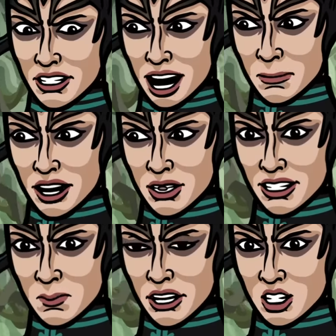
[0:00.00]
I'm in this
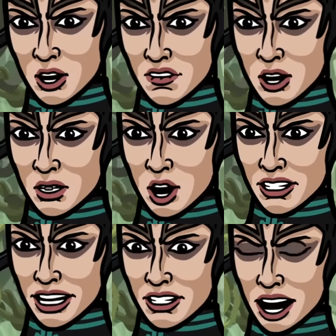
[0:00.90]
position of
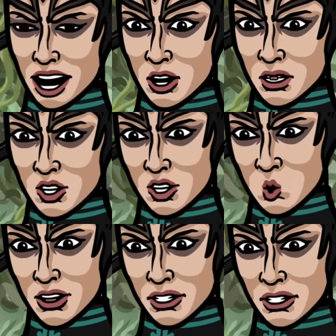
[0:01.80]
authority to make sure the
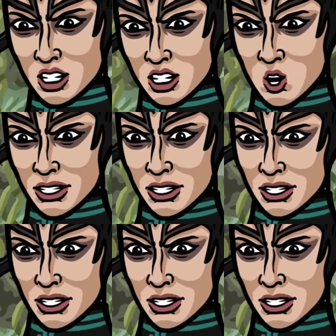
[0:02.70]
rules don't